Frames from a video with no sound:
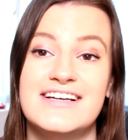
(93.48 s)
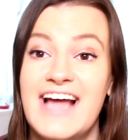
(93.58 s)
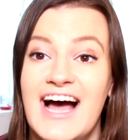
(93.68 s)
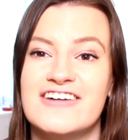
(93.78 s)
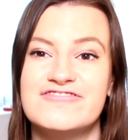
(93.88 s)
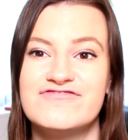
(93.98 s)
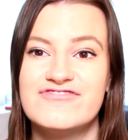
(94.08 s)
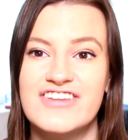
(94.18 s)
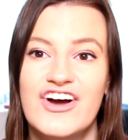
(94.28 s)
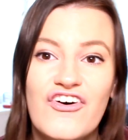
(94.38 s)
Yeah.
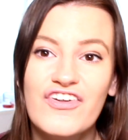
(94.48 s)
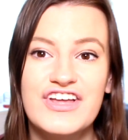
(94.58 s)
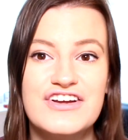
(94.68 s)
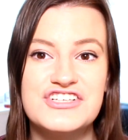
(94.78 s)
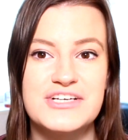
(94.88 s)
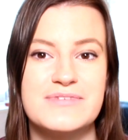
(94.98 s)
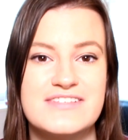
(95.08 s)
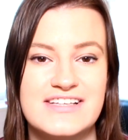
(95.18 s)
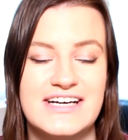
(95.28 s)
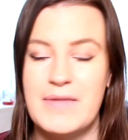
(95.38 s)
All the
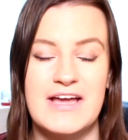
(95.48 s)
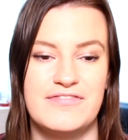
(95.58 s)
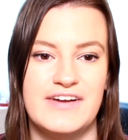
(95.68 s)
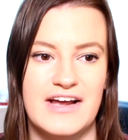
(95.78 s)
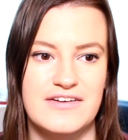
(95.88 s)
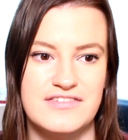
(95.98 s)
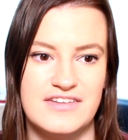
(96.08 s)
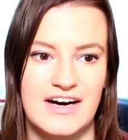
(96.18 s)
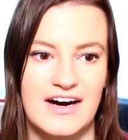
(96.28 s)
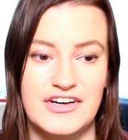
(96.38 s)
YouTubers that make
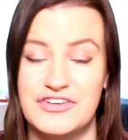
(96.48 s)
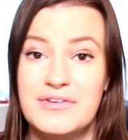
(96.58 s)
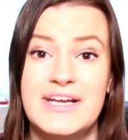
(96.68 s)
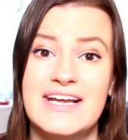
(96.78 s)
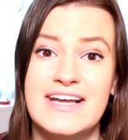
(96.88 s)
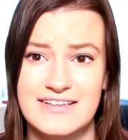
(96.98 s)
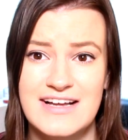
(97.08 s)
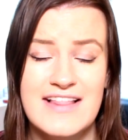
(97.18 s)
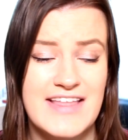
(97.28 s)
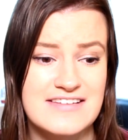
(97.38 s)
videos that are unique,
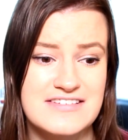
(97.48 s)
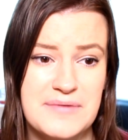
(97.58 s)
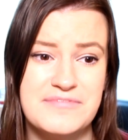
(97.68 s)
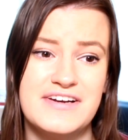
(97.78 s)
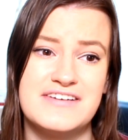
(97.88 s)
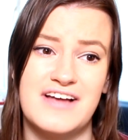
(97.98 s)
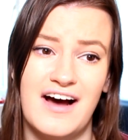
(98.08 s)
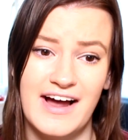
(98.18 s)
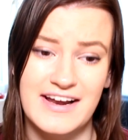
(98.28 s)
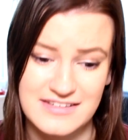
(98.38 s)
that's the type of videos
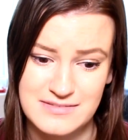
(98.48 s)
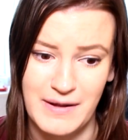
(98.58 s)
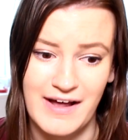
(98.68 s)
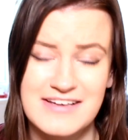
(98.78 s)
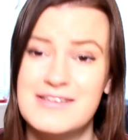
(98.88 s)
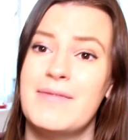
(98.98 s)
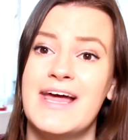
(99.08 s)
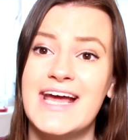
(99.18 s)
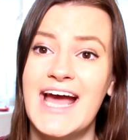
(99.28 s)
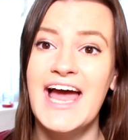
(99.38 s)
that I aspire to
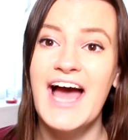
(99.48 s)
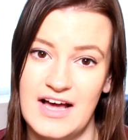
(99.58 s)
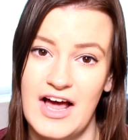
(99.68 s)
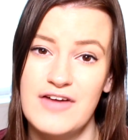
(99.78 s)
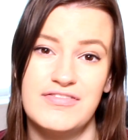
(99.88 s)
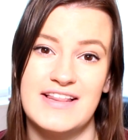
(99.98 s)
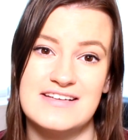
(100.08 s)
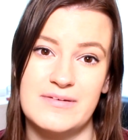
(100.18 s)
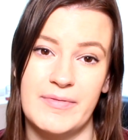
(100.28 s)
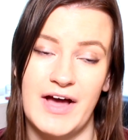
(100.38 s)
make. Hopefully
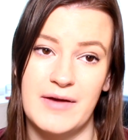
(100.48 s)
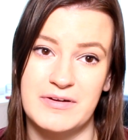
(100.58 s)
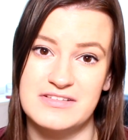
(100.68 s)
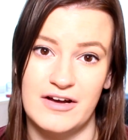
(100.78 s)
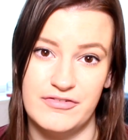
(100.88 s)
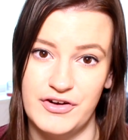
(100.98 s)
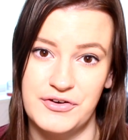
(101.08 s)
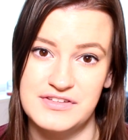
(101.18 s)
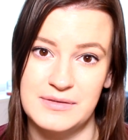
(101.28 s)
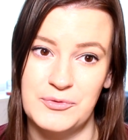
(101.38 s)
that's something that I'm going to start
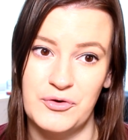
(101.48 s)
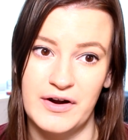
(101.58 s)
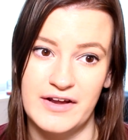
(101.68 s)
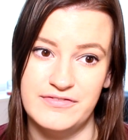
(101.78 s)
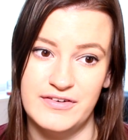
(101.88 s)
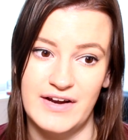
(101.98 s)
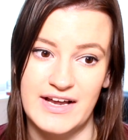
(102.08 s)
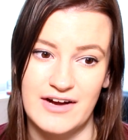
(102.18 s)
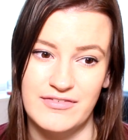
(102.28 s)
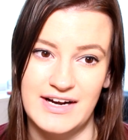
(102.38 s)
focusing more on. I feel
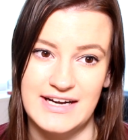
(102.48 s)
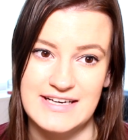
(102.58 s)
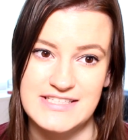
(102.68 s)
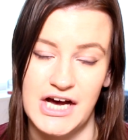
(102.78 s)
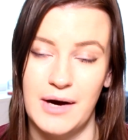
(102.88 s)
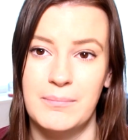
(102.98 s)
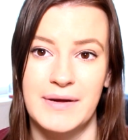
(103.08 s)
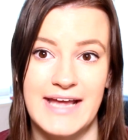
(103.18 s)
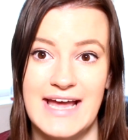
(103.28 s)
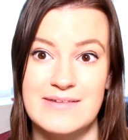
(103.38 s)
like I really need to up
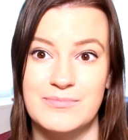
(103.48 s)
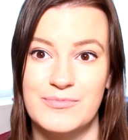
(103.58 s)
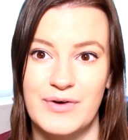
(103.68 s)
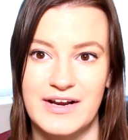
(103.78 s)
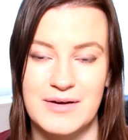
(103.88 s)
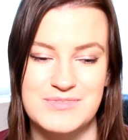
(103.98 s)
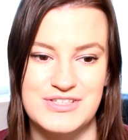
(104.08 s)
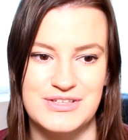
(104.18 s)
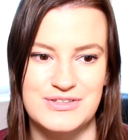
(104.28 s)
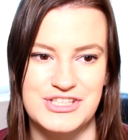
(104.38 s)
my game when it
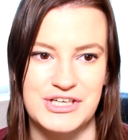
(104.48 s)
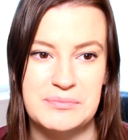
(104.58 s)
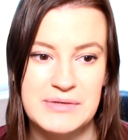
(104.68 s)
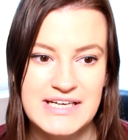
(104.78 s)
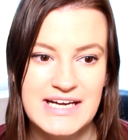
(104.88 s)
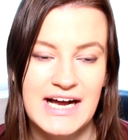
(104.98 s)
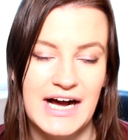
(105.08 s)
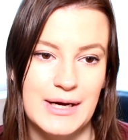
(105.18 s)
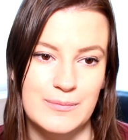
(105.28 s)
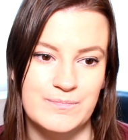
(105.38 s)
comes to YouTube,
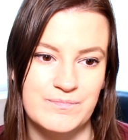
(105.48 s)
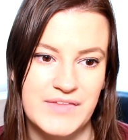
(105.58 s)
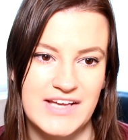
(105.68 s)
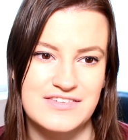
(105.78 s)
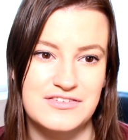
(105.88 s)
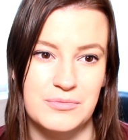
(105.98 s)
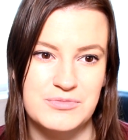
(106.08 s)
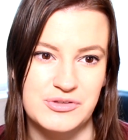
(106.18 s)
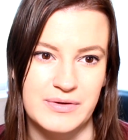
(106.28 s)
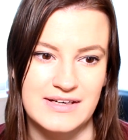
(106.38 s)
and
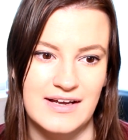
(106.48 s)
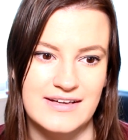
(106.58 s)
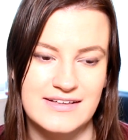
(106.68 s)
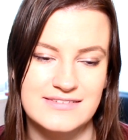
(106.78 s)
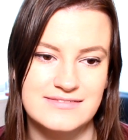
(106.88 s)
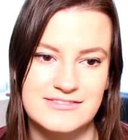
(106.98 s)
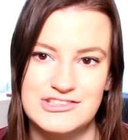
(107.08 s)
stop doing like